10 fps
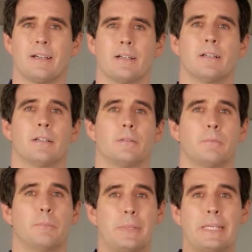a
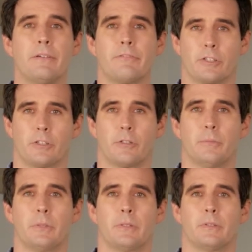be
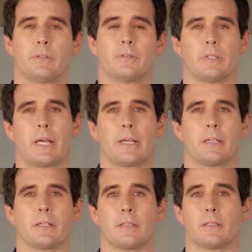verb,
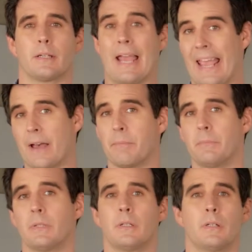like uh,
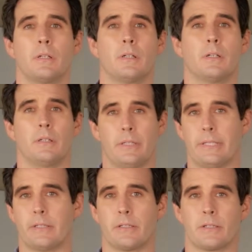am,
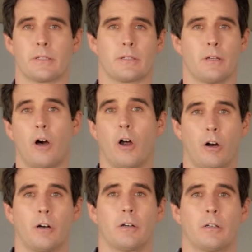is,
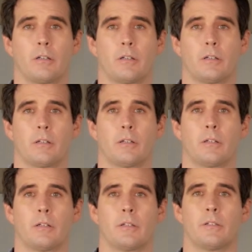are,
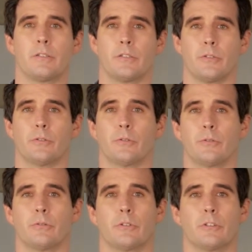
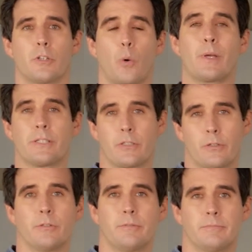to going to,